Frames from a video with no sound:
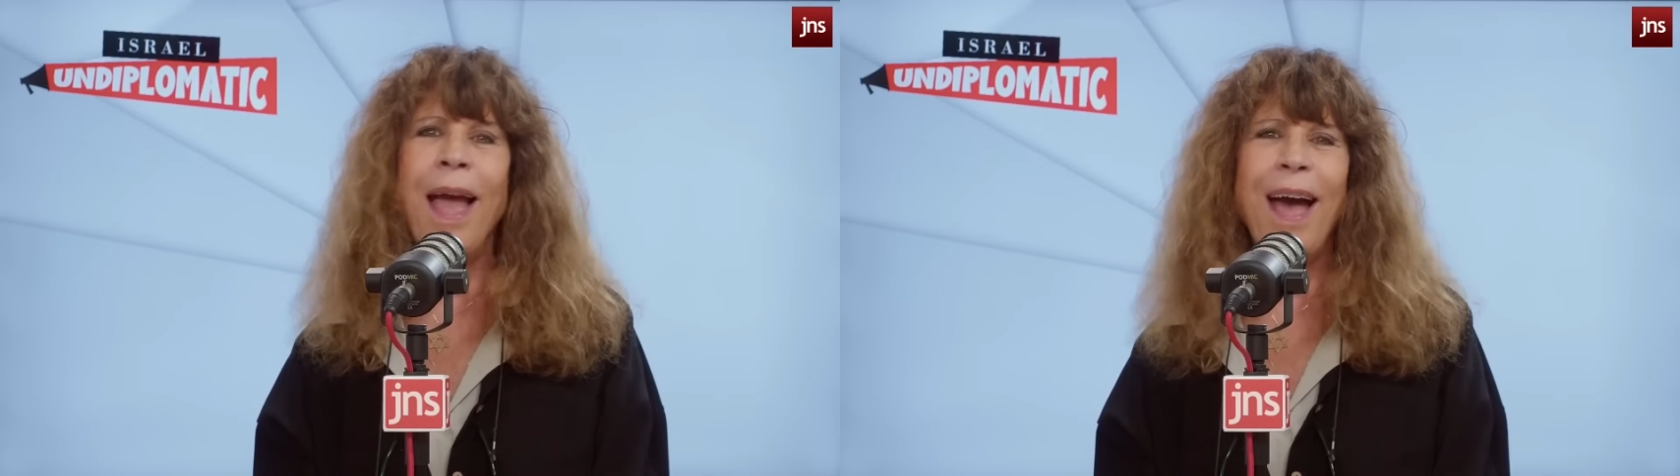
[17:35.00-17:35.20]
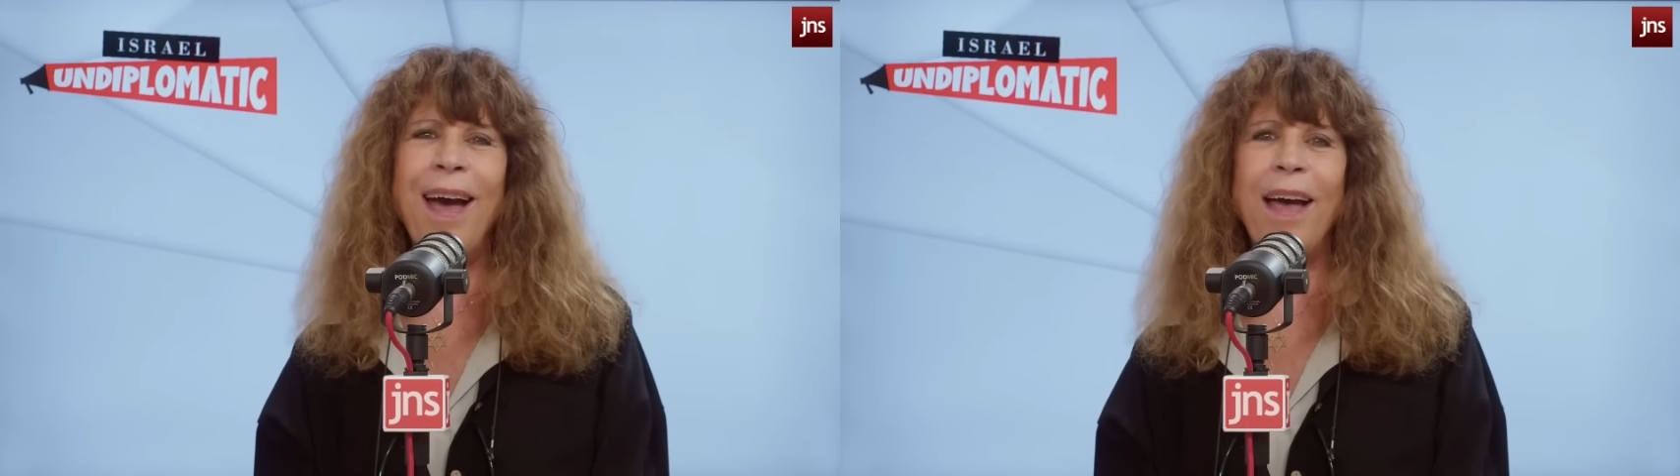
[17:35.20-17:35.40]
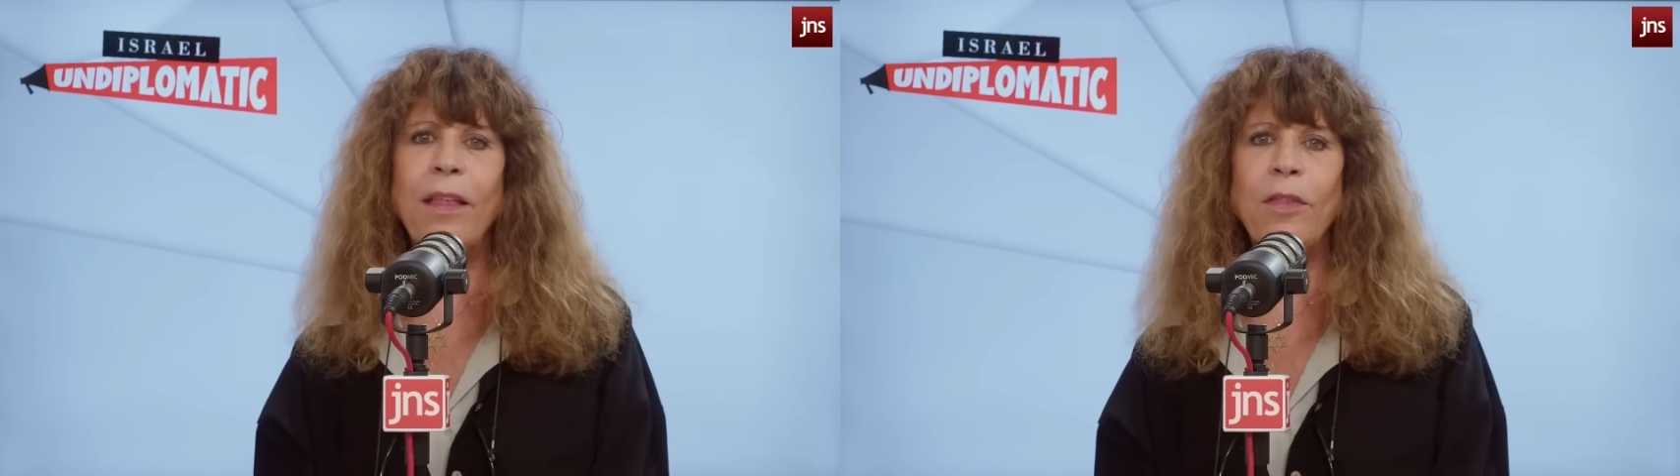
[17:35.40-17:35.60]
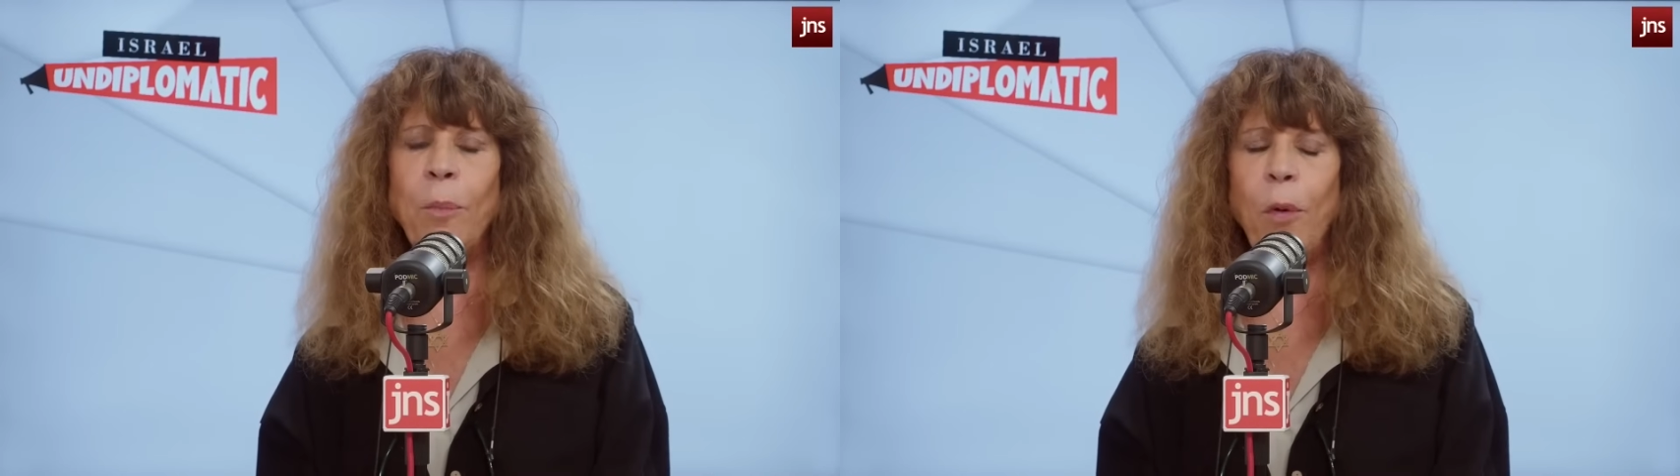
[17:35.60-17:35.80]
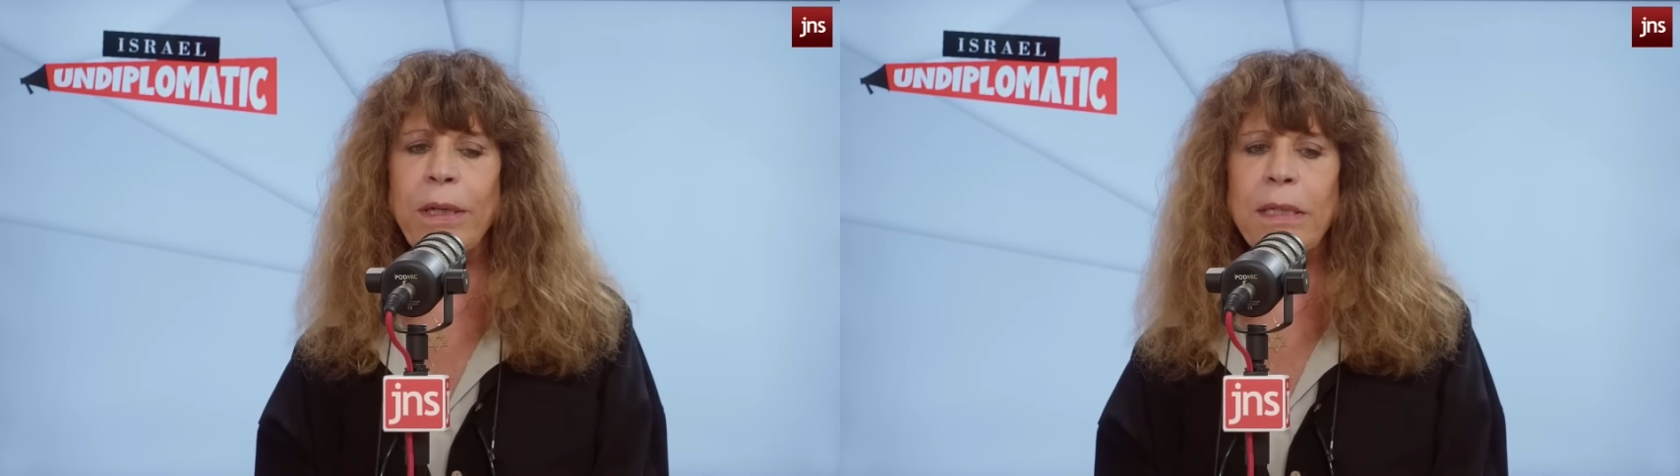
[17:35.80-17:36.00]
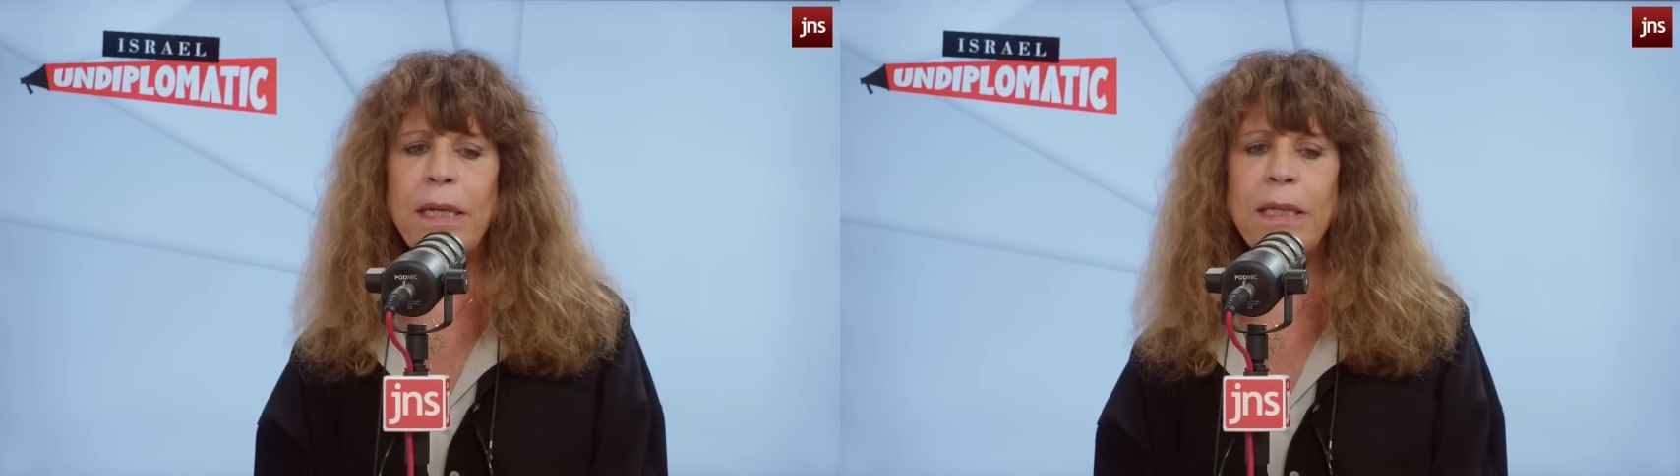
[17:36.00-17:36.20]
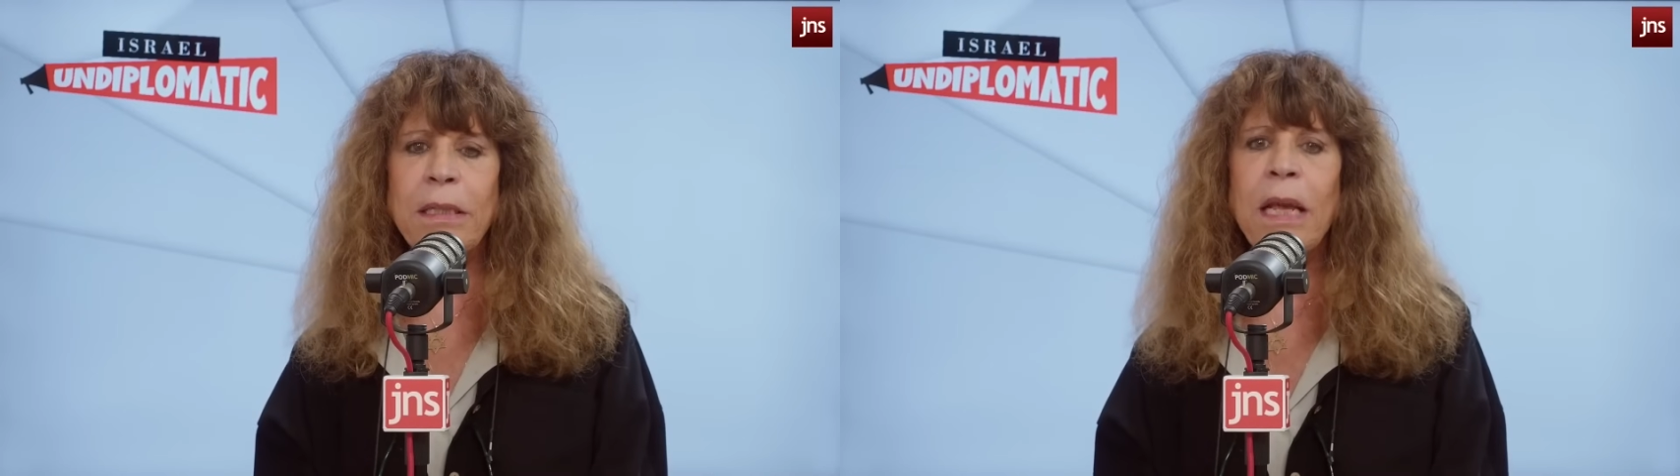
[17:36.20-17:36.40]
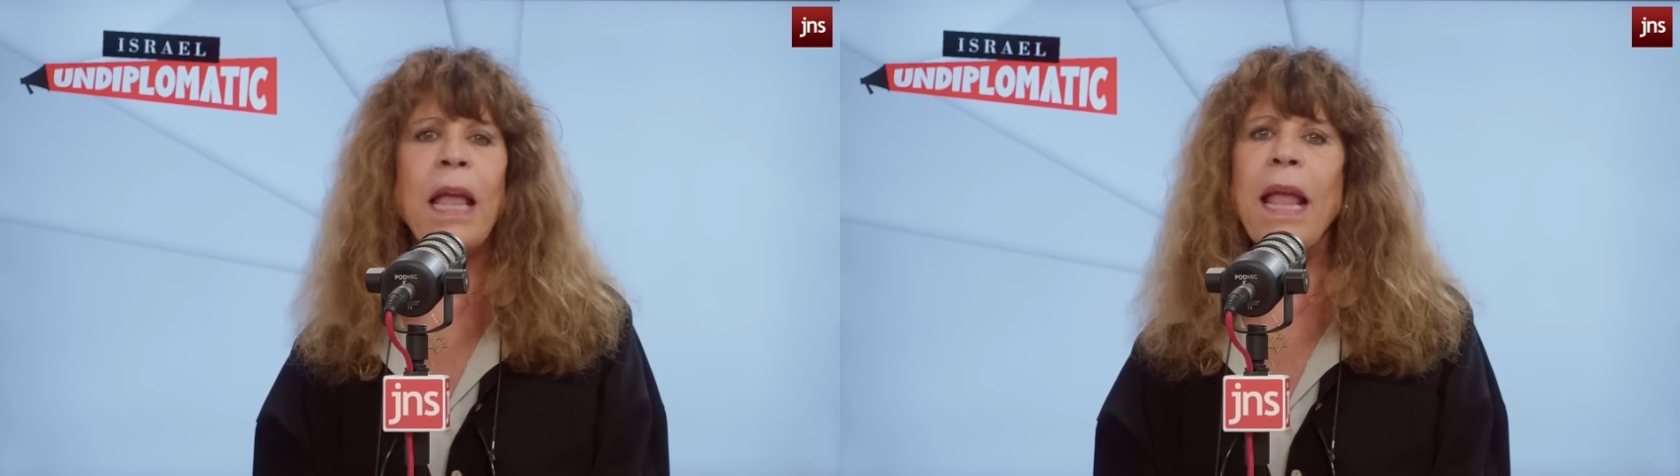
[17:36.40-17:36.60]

The point is,